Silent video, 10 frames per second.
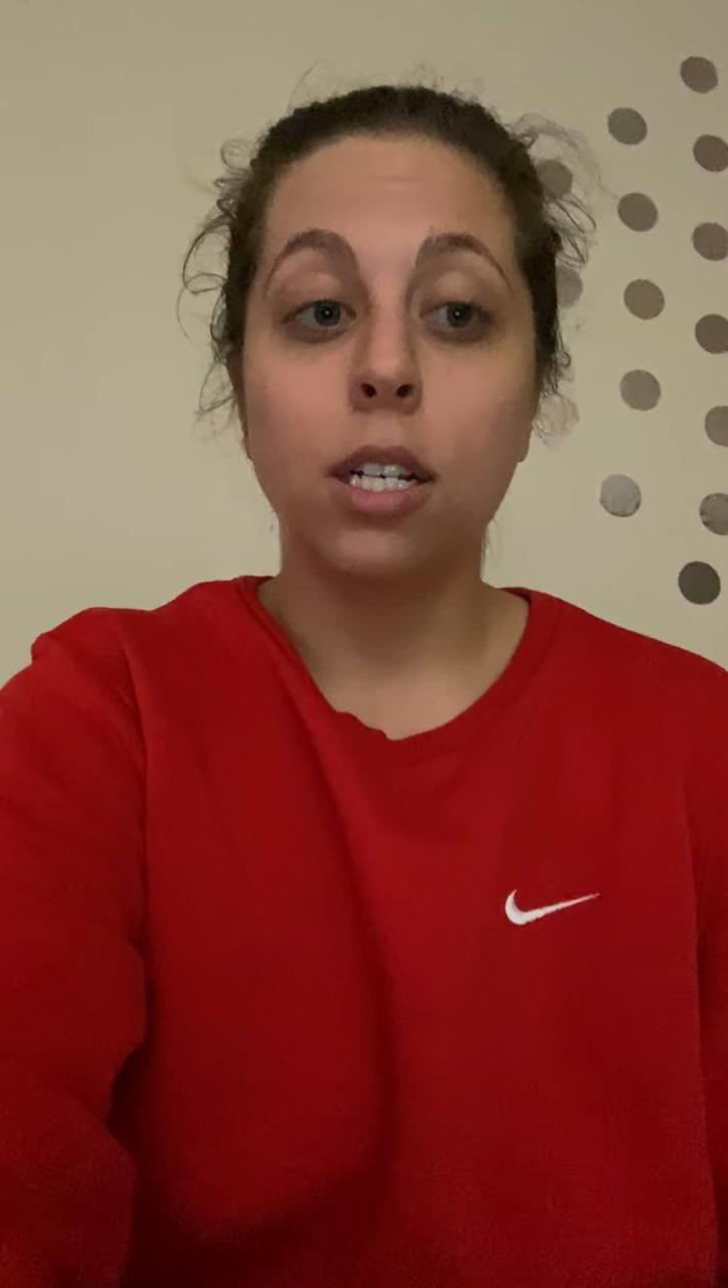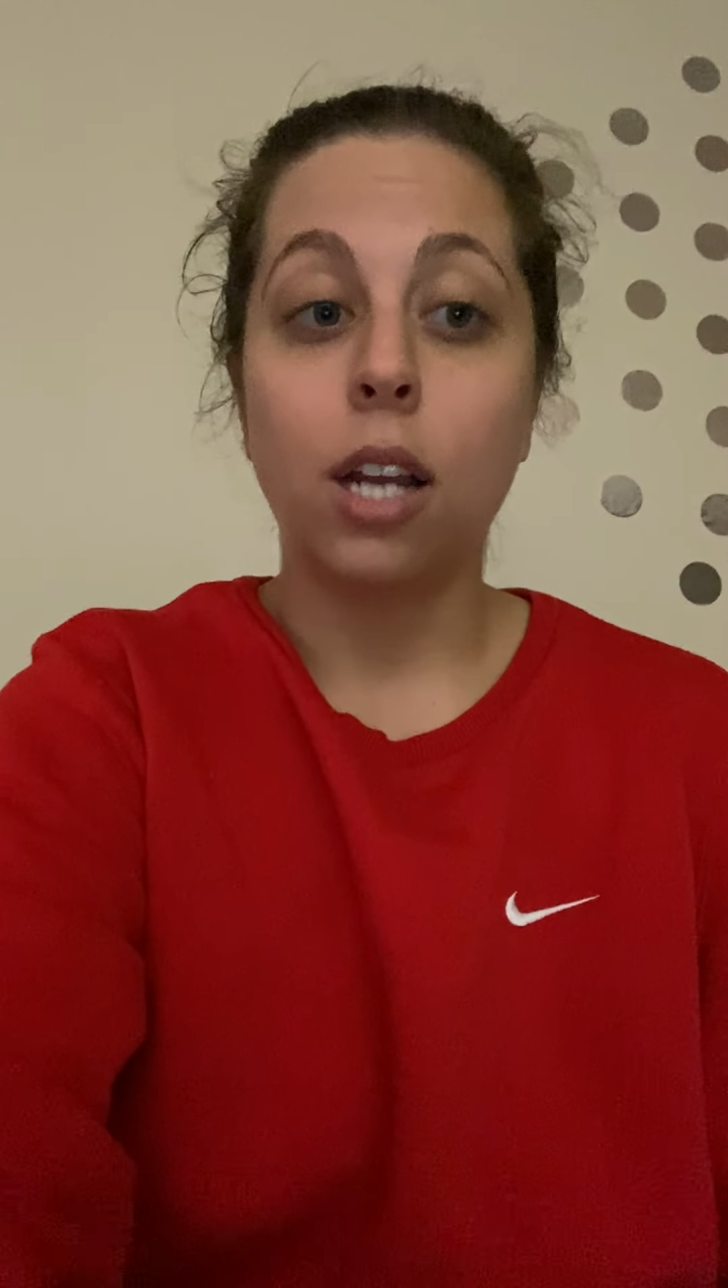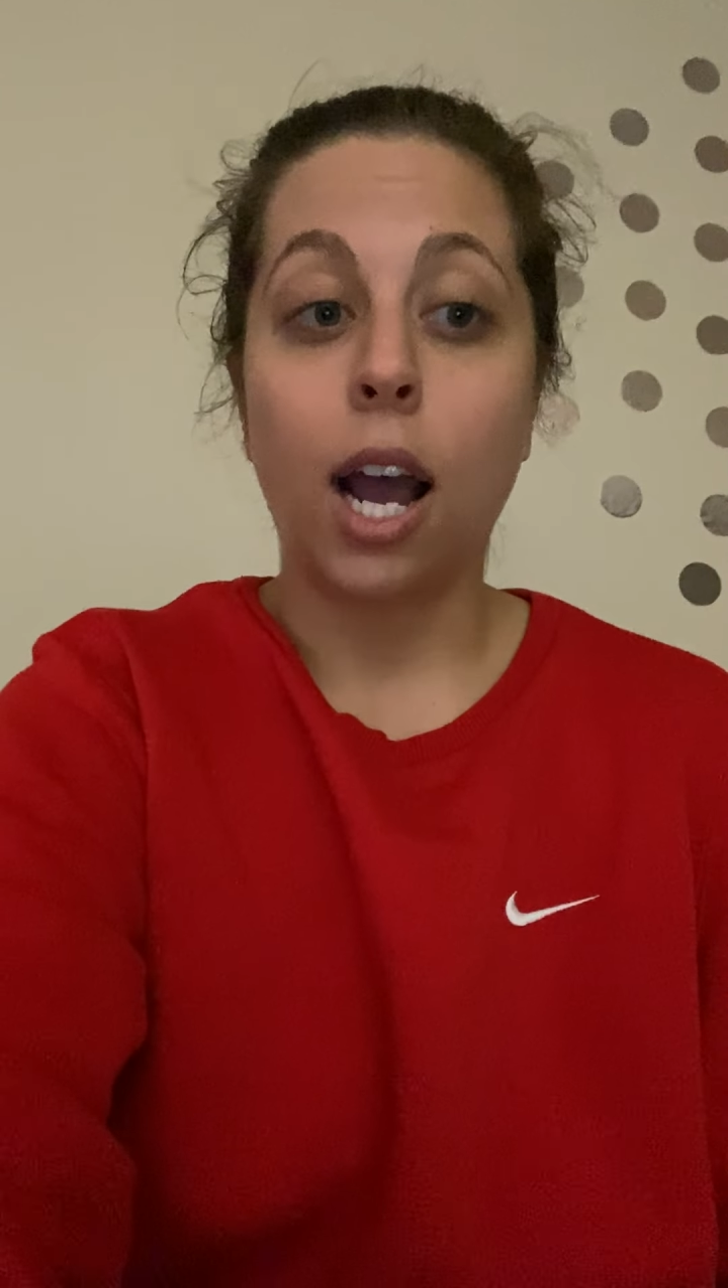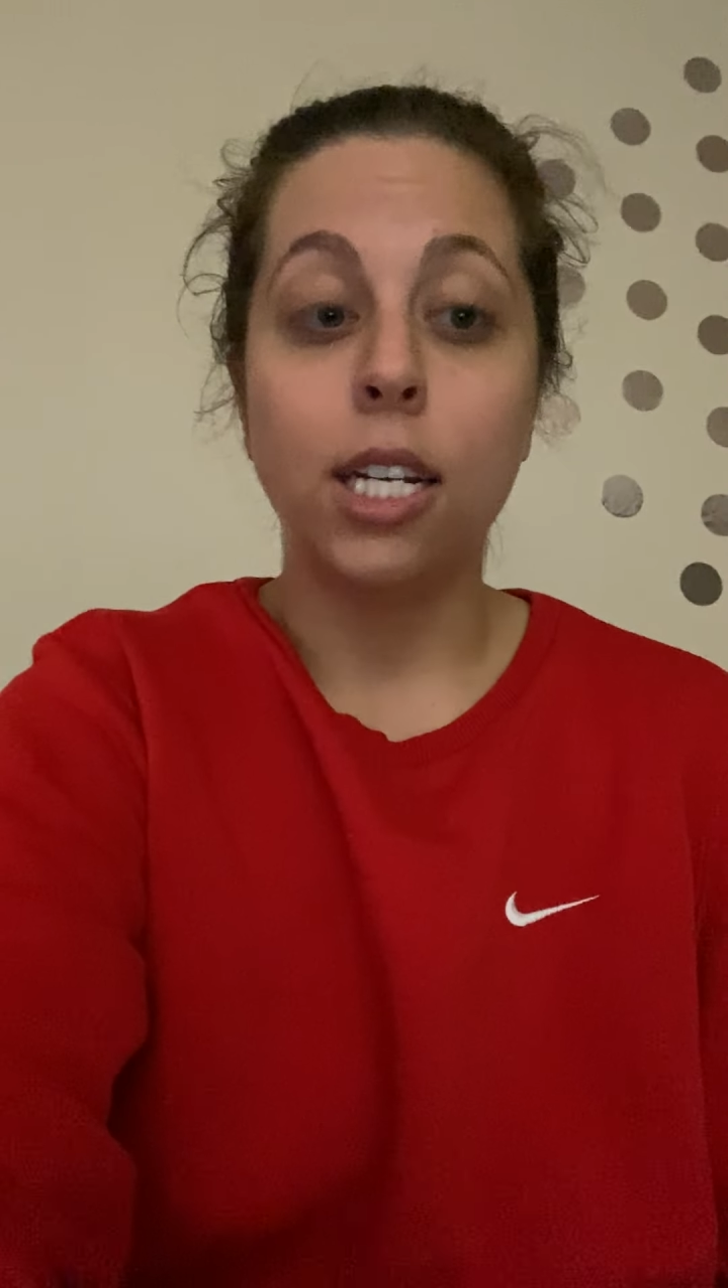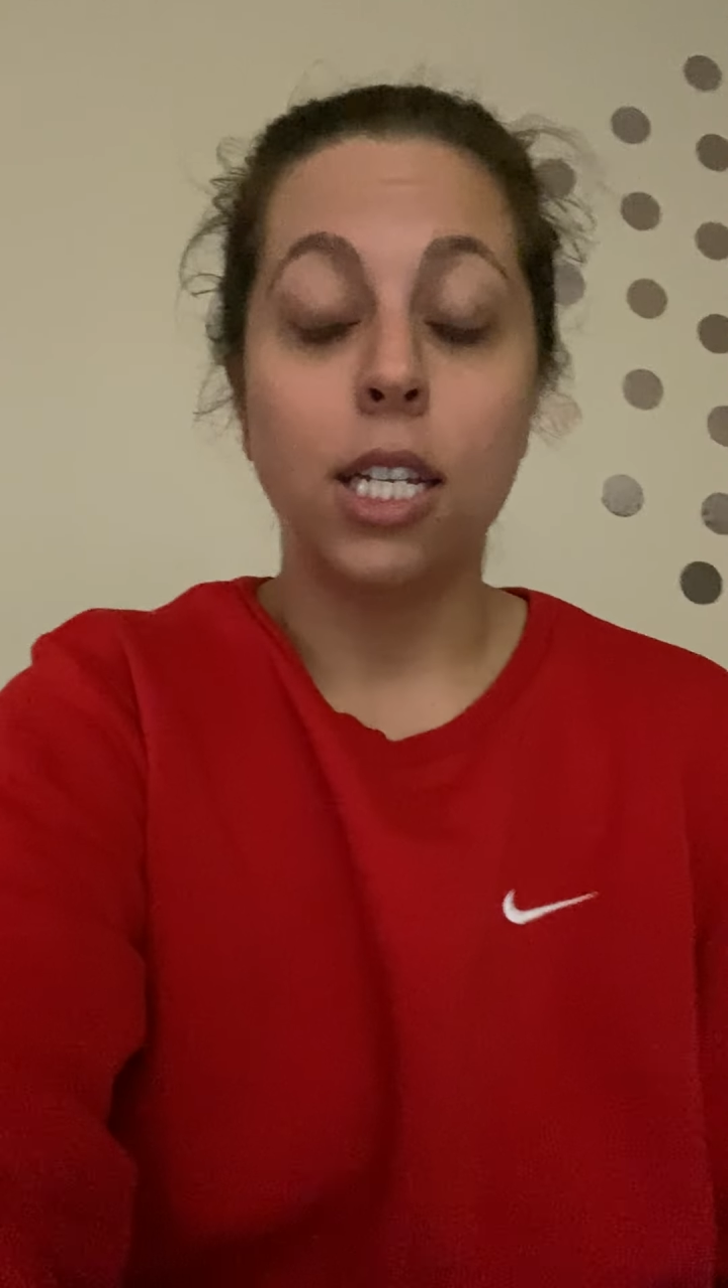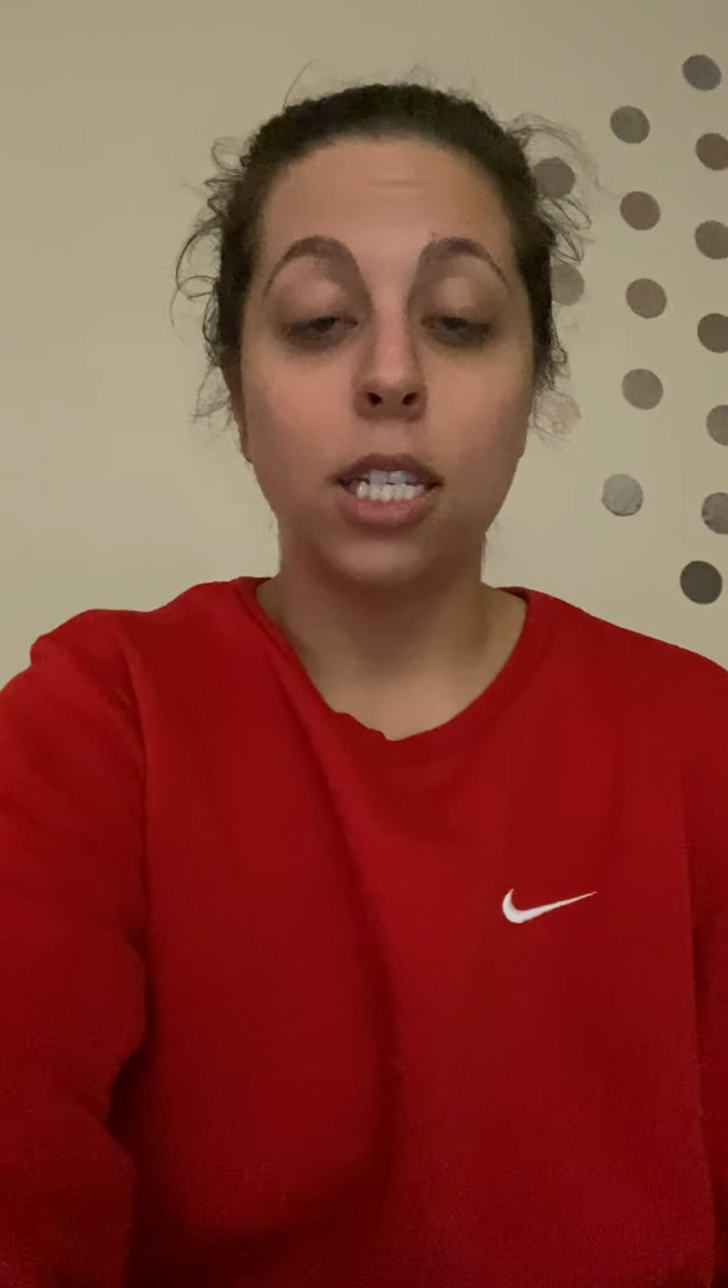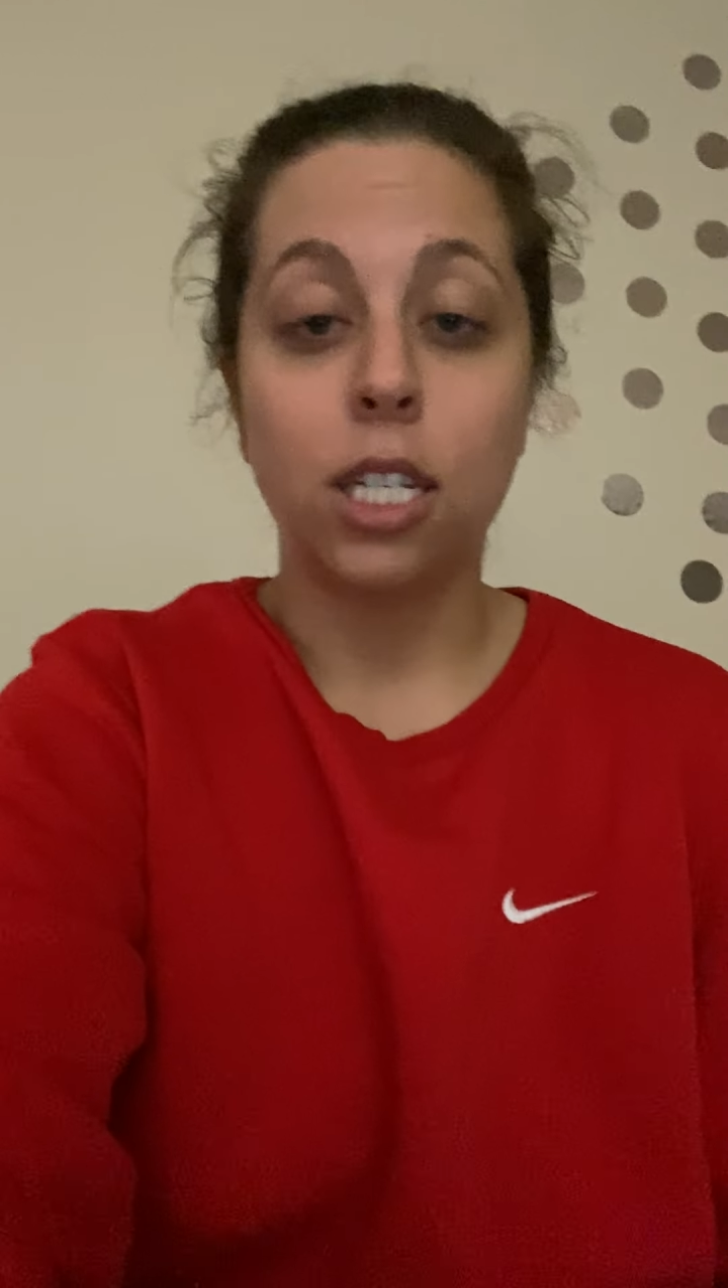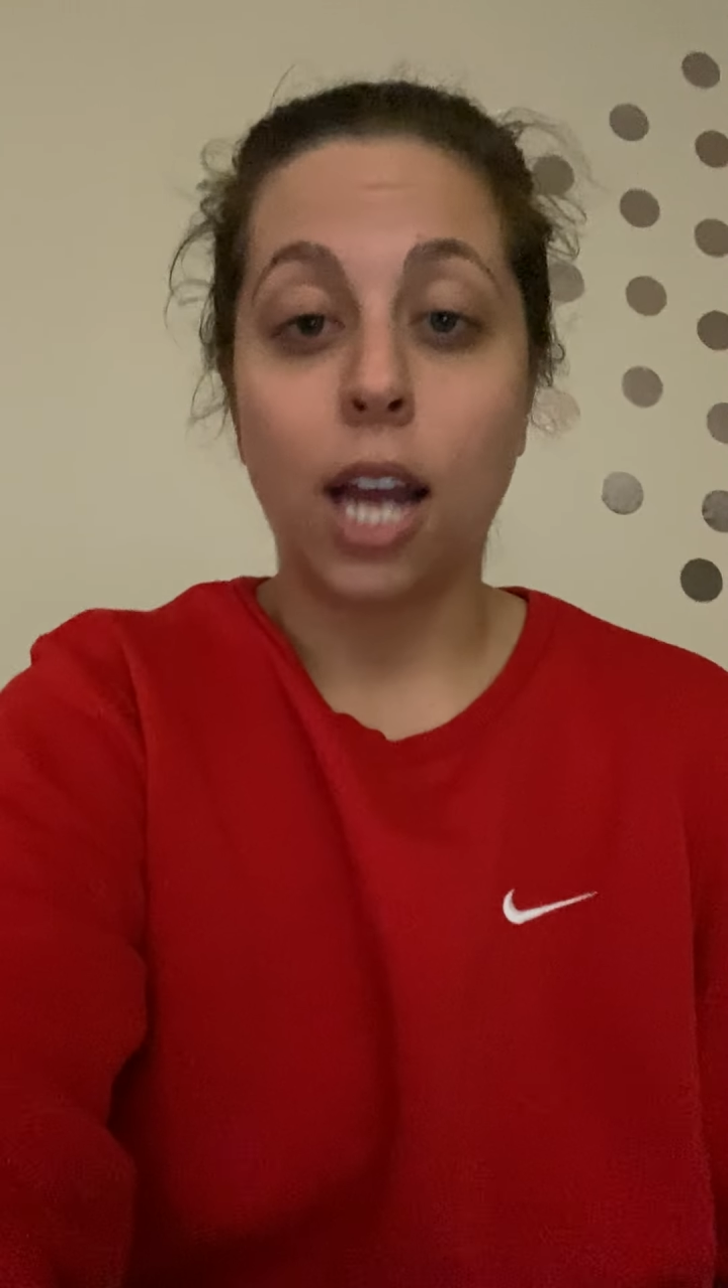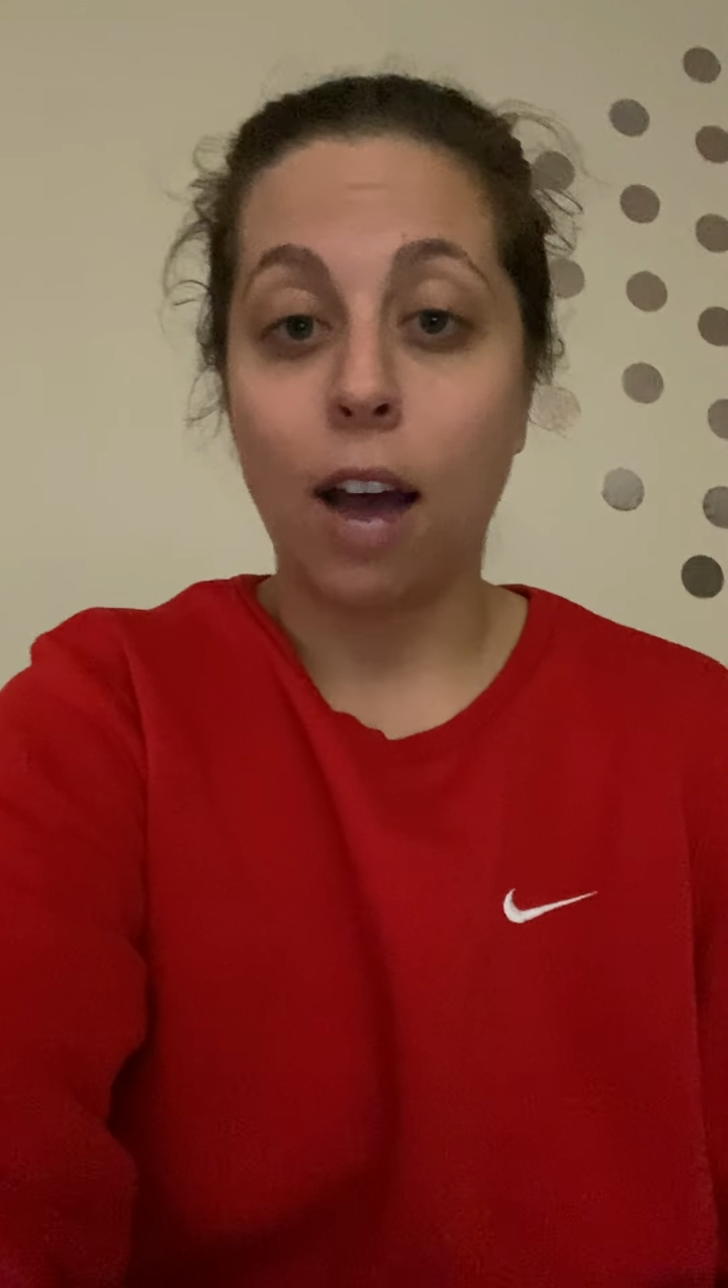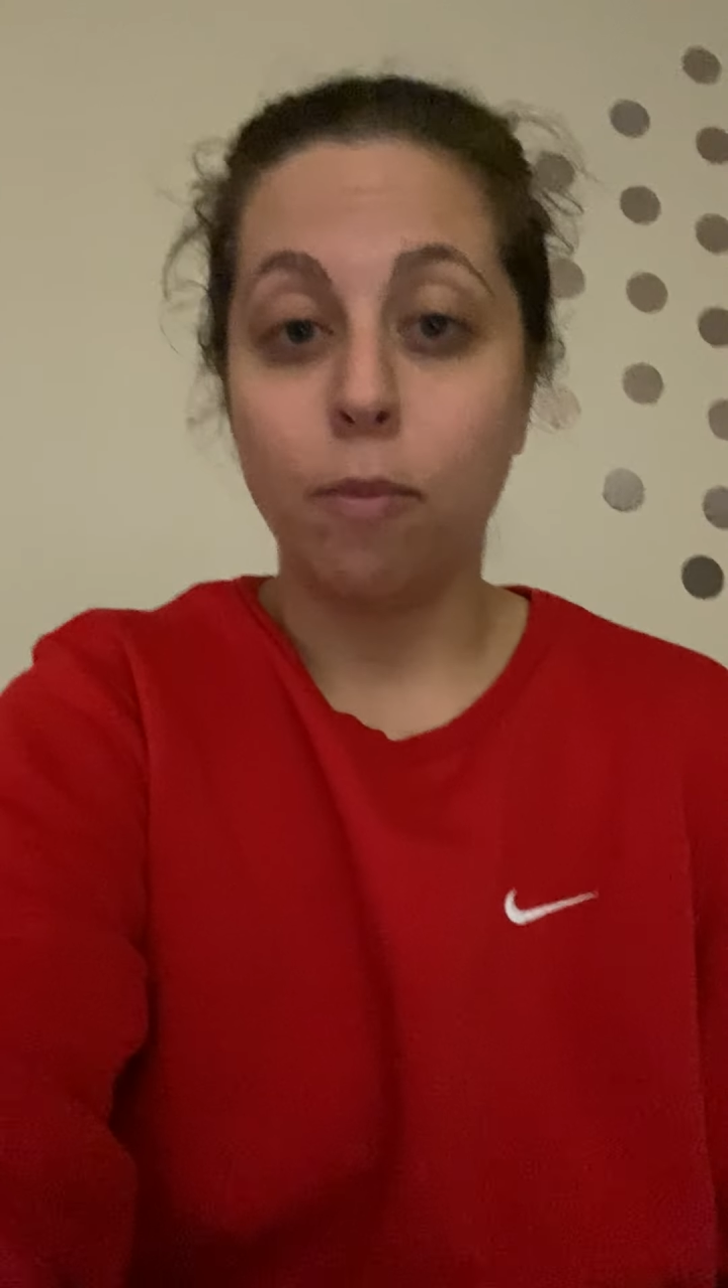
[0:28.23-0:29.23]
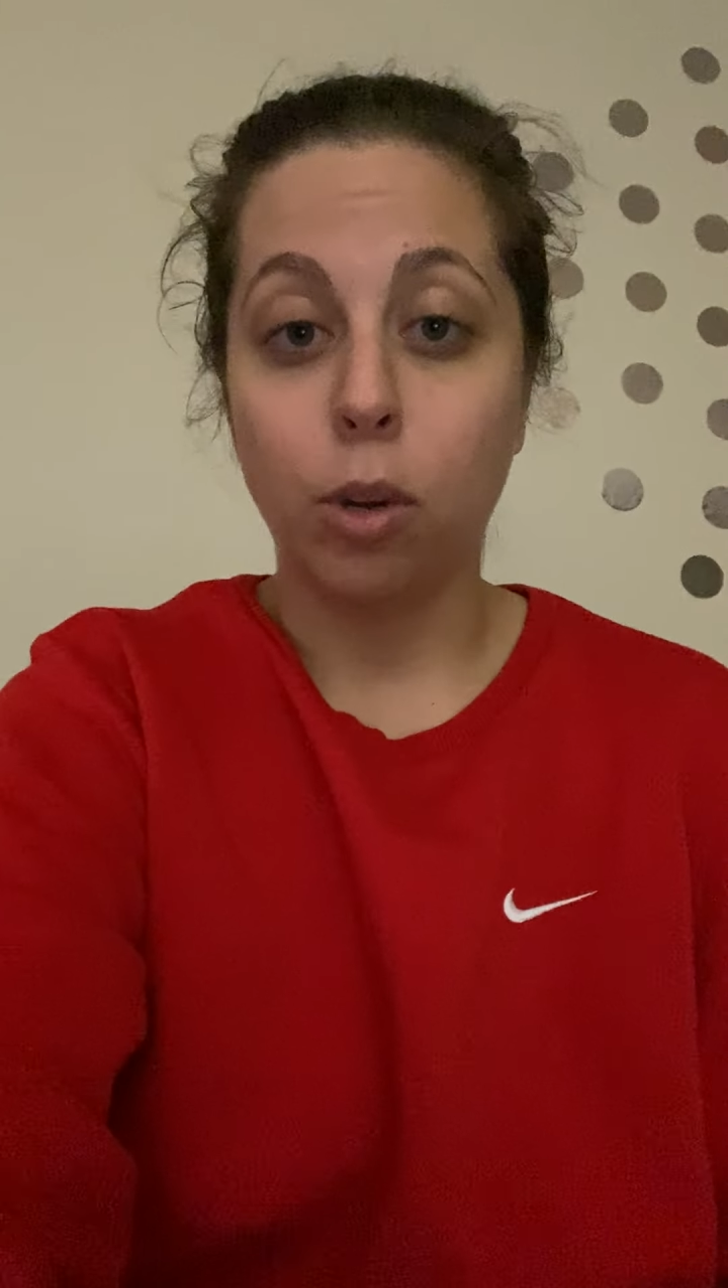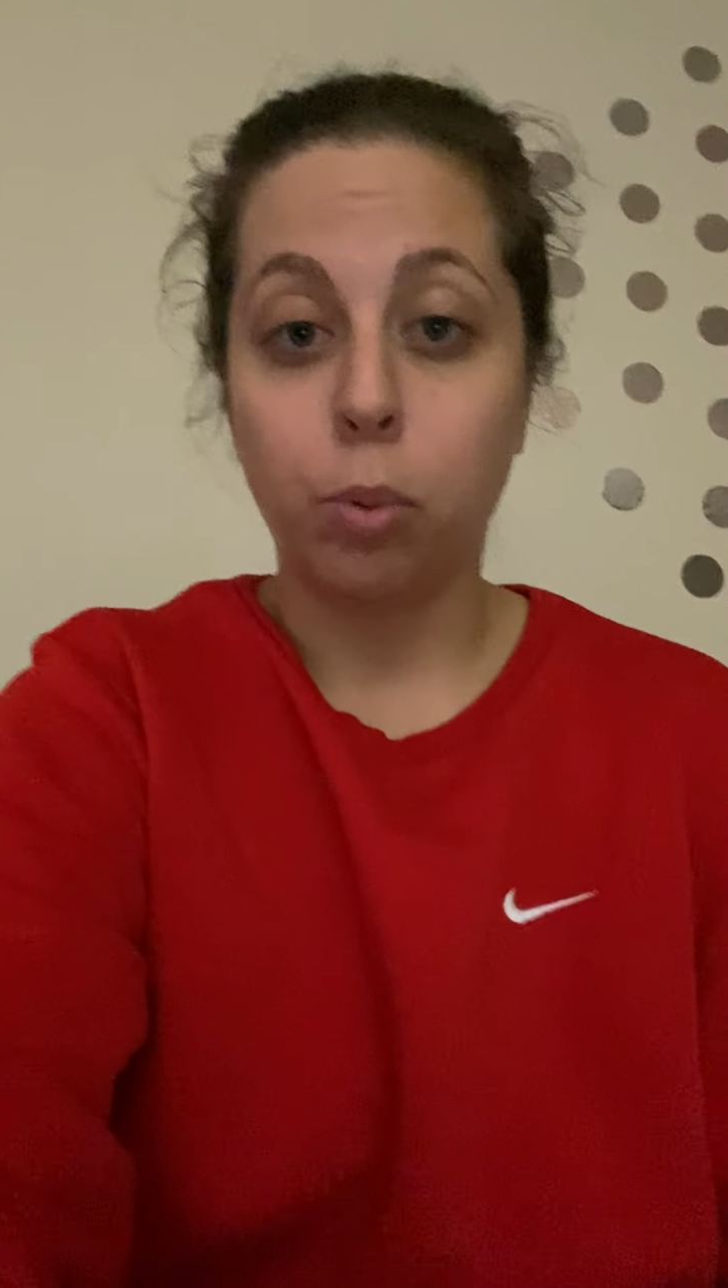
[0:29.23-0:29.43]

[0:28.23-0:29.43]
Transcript: ideas to have meal